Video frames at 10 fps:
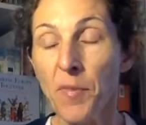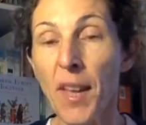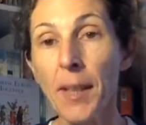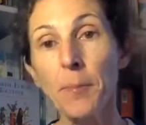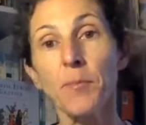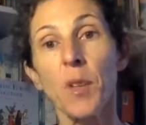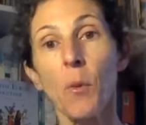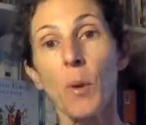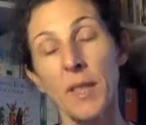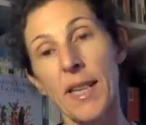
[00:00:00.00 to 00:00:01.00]
Then,
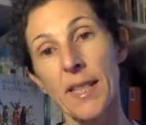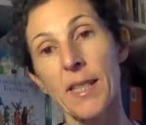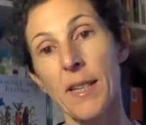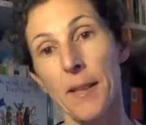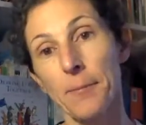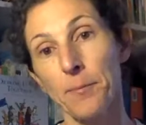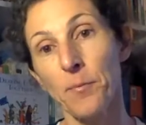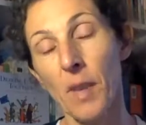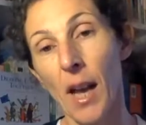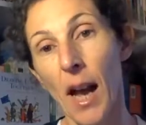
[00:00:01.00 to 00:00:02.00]
once that is
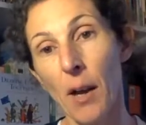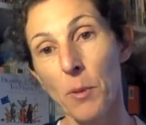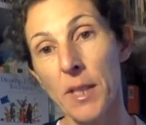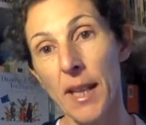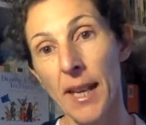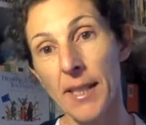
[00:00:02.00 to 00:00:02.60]
done, I would